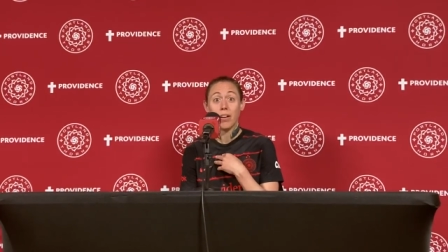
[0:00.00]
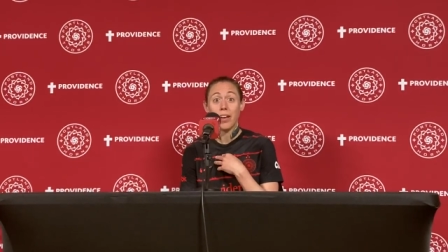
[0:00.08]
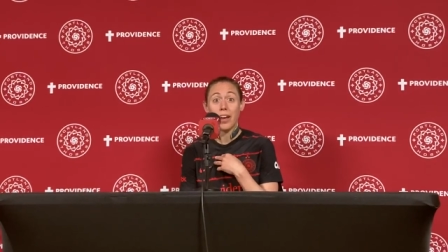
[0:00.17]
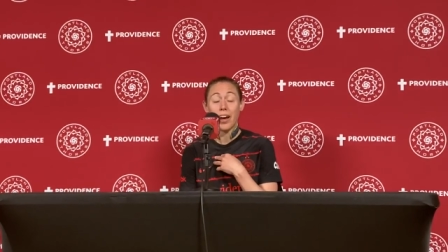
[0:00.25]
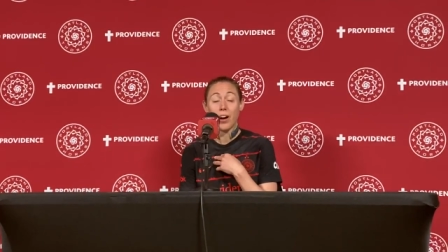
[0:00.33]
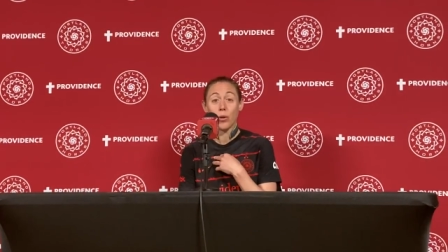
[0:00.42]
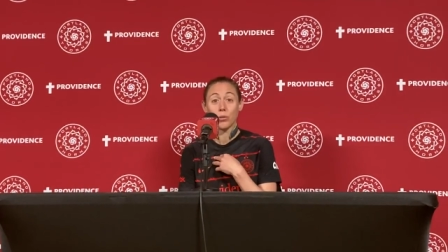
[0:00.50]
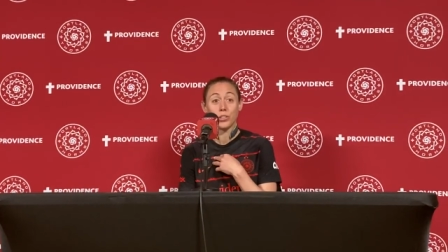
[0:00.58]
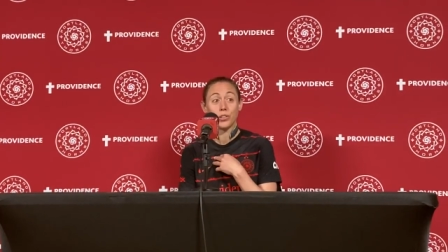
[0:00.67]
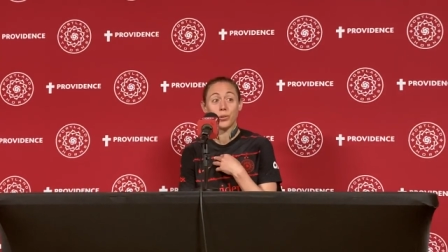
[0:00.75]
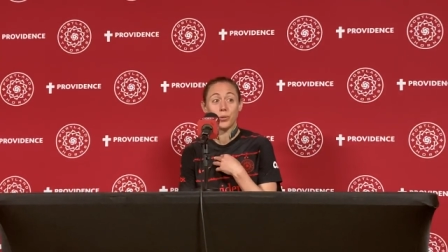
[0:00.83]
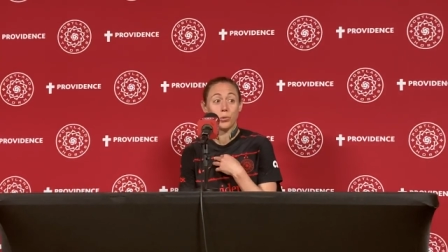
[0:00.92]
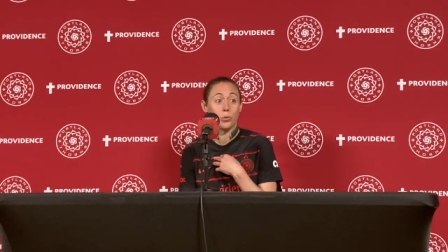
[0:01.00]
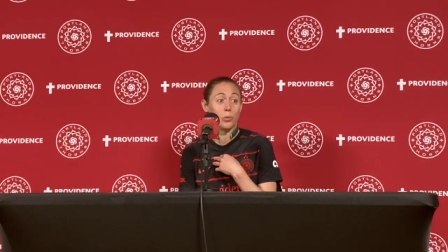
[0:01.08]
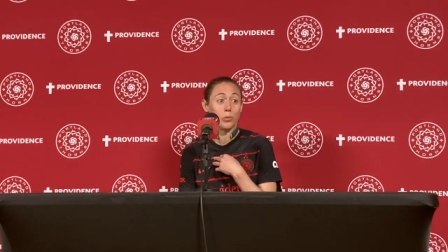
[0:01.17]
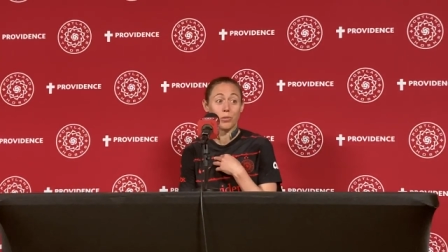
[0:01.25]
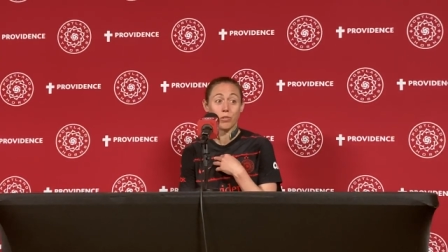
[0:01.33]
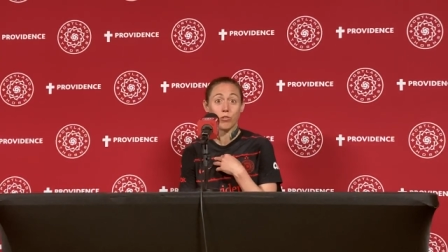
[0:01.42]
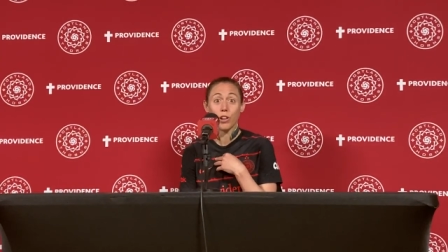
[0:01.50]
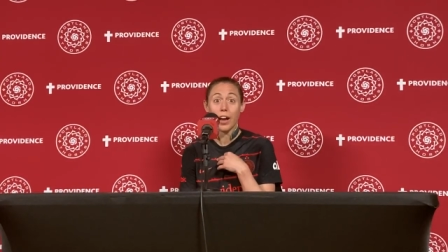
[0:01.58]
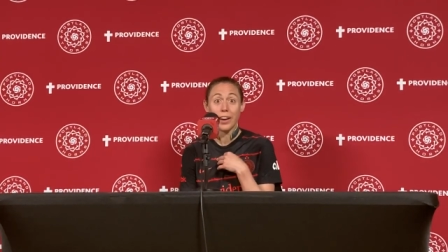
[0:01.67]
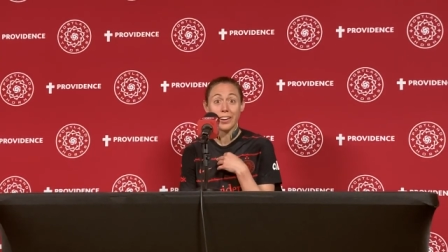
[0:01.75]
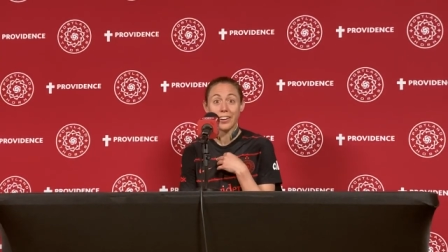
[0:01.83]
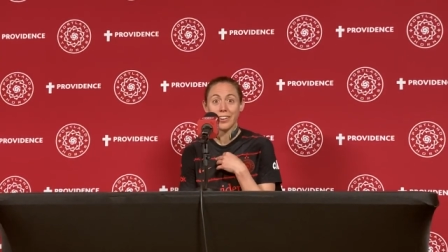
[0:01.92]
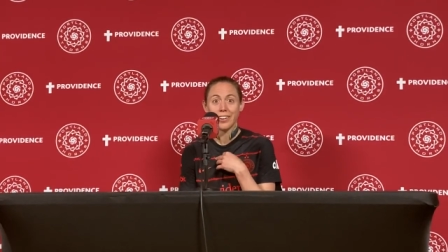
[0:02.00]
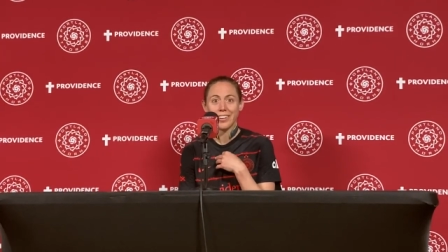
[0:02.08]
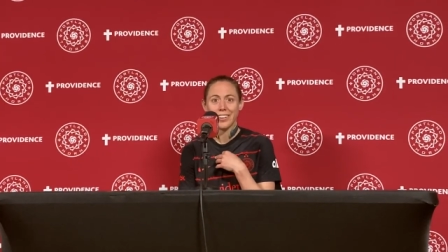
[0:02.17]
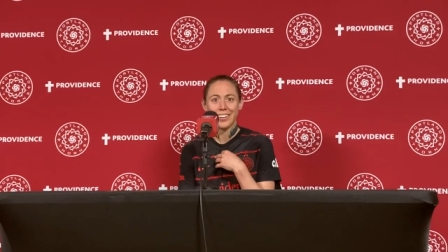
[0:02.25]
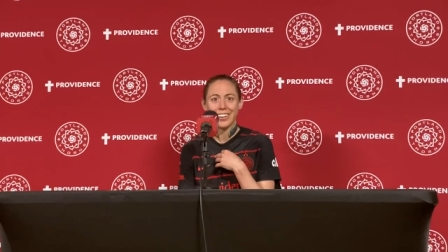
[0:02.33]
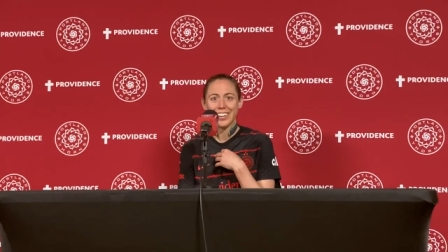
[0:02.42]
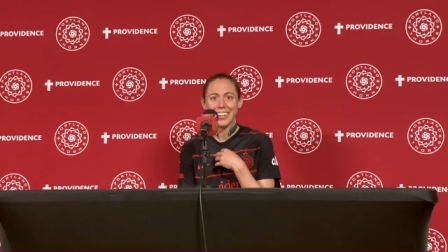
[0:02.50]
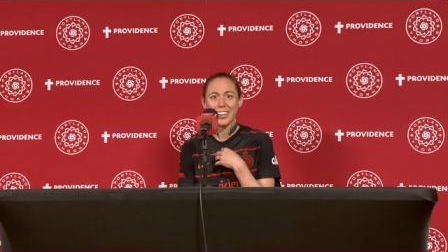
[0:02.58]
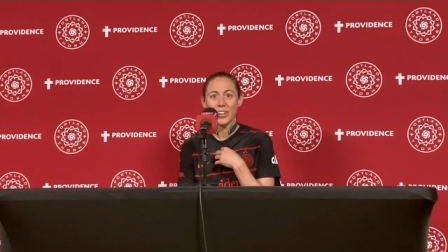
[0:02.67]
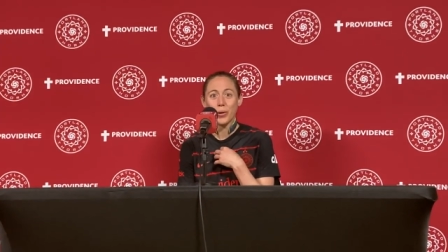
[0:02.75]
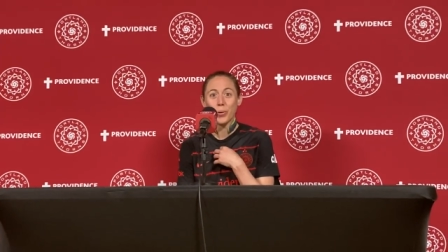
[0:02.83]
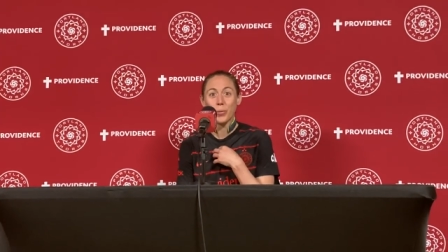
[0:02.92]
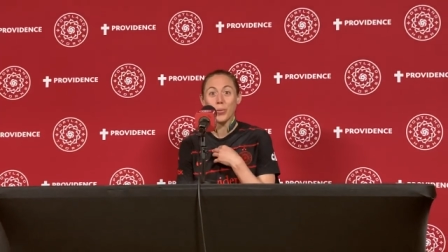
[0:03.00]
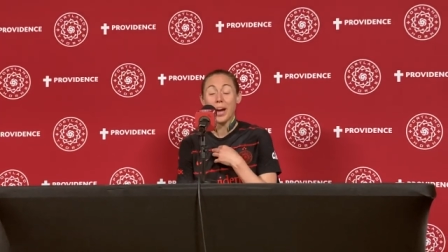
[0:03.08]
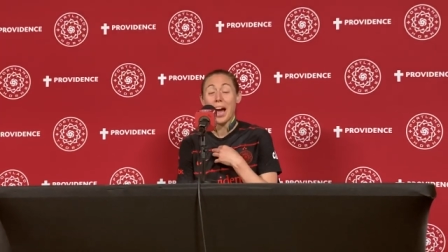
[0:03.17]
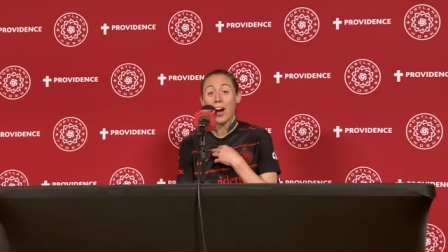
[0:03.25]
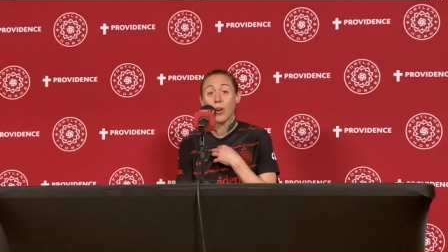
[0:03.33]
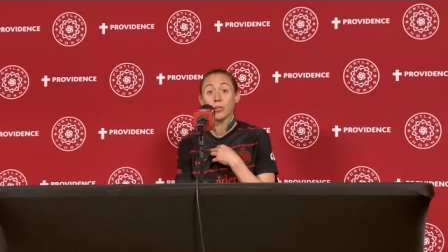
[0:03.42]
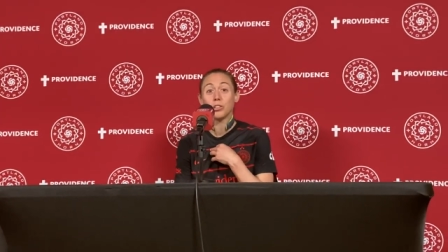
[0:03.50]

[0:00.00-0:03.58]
how to fly. You know, how